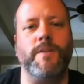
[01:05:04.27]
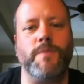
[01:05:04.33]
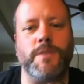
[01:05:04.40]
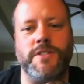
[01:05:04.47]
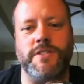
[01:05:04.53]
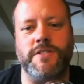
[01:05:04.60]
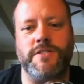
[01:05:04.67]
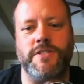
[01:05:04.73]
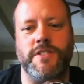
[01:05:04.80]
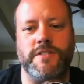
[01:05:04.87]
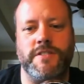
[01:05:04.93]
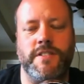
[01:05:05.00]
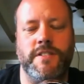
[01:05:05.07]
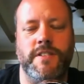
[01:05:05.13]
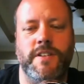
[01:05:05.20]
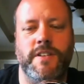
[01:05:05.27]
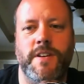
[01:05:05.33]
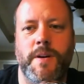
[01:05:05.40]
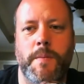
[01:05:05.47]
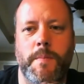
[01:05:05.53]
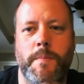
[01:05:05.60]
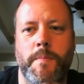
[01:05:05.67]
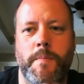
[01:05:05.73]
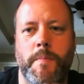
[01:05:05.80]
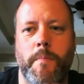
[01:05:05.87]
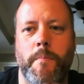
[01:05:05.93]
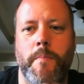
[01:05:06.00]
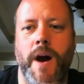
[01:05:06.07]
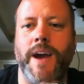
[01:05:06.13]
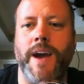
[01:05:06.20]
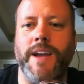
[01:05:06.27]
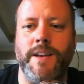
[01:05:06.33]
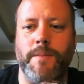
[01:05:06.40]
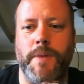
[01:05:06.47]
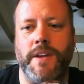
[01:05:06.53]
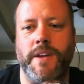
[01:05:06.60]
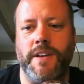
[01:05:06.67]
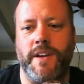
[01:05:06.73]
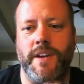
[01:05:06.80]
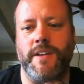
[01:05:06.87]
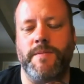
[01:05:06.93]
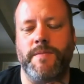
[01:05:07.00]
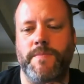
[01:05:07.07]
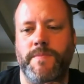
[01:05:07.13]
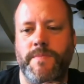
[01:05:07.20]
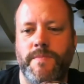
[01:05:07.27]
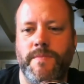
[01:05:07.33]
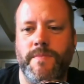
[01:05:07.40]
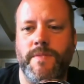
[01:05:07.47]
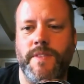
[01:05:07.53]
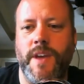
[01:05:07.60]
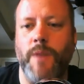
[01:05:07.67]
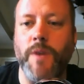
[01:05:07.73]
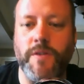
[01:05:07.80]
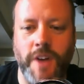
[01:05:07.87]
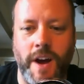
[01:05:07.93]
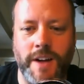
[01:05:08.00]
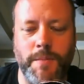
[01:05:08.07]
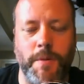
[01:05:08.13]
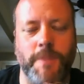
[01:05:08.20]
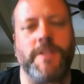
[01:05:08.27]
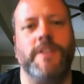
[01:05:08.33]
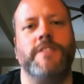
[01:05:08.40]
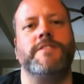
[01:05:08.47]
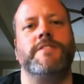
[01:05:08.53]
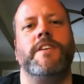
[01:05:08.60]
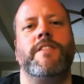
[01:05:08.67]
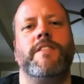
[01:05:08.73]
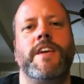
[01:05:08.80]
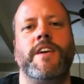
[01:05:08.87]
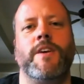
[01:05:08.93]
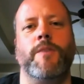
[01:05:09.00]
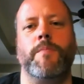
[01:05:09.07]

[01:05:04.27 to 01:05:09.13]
which is just mind bending and we've talked about this thank you